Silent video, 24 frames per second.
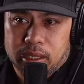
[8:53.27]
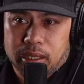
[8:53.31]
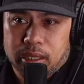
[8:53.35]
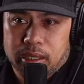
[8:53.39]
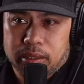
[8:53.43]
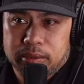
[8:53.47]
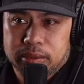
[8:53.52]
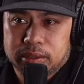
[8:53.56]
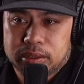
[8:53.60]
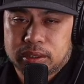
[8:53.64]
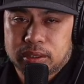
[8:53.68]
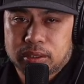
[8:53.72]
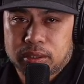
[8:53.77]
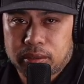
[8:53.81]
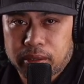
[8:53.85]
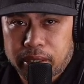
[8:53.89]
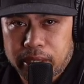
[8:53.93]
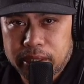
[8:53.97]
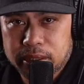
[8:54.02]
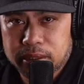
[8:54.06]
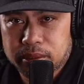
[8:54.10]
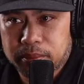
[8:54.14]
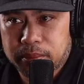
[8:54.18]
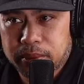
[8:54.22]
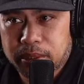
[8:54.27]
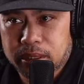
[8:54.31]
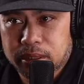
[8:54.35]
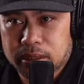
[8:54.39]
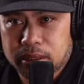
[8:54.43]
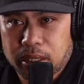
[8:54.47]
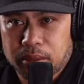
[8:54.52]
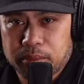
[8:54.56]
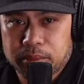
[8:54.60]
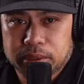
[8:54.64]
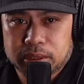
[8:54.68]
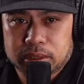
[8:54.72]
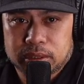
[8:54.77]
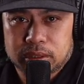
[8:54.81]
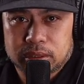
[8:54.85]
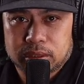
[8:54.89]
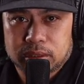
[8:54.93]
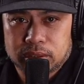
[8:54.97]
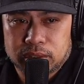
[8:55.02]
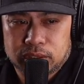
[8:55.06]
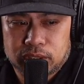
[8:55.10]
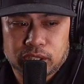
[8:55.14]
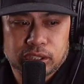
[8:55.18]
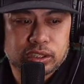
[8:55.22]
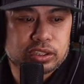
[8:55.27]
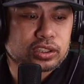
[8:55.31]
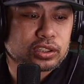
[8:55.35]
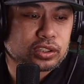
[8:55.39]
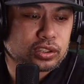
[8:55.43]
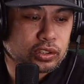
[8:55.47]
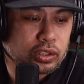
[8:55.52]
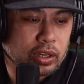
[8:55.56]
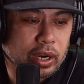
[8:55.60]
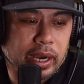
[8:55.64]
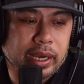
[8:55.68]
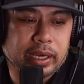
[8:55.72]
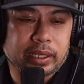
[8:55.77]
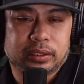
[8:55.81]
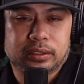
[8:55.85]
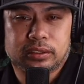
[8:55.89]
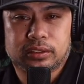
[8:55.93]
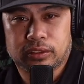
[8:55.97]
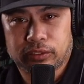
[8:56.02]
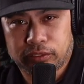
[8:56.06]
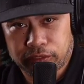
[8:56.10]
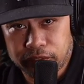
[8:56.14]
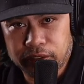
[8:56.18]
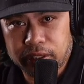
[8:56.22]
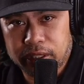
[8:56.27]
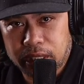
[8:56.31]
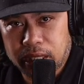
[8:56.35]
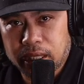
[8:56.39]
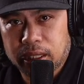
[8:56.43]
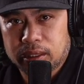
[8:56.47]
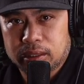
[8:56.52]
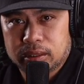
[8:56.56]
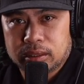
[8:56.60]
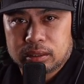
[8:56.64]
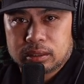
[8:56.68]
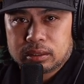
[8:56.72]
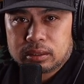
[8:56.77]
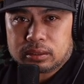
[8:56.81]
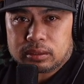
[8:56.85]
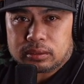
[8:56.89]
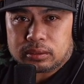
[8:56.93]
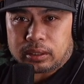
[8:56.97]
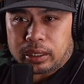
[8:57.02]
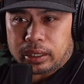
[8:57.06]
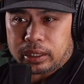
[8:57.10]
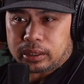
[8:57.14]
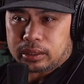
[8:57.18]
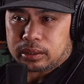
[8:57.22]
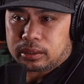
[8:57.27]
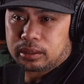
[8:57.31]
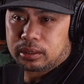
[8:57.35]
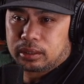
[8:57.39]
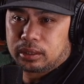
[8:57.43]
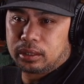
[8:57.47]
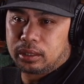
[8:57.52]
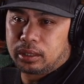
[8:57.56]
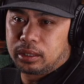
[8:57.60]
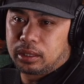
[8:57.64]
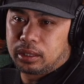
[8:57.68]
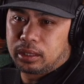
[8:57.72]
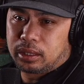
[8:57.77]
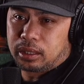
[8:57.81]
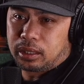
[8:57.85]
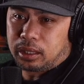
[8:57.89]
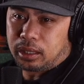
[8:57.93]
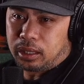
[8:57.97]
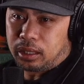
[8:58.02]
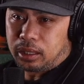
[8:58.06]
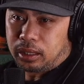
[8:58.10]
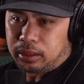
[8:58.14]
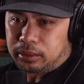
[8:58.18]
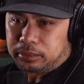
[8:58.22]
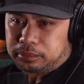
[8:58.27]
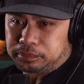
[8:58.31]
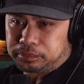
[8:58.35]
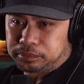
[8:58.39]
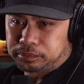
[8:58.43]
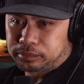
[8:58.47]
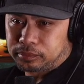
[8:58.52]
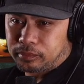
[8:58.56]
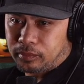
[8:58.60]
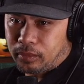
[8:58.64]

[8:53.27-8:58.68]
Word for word: and it's crazy because I was just trying to fit in, right? Um,